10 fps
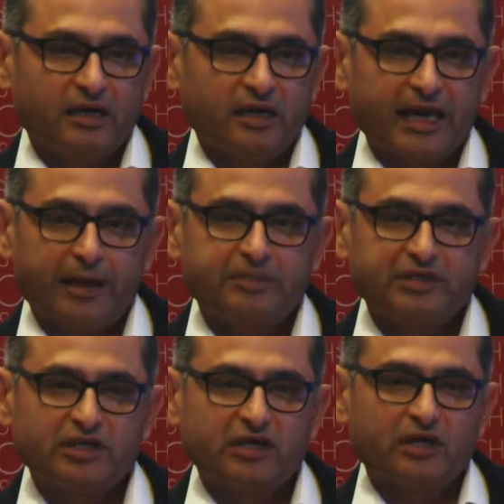
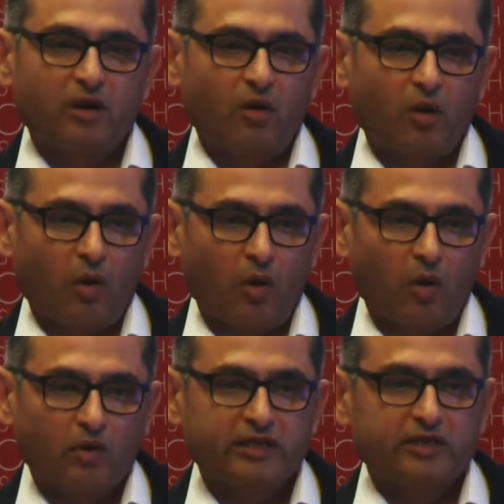capture
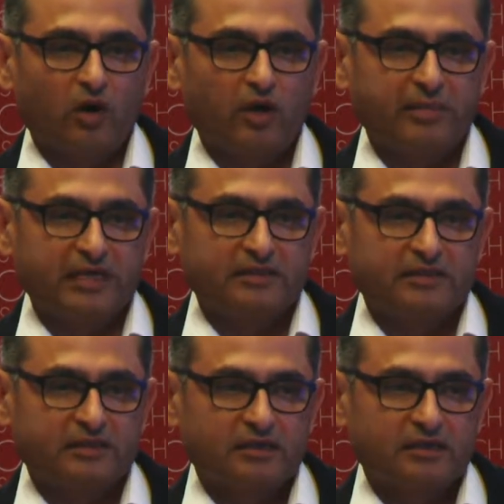all the documents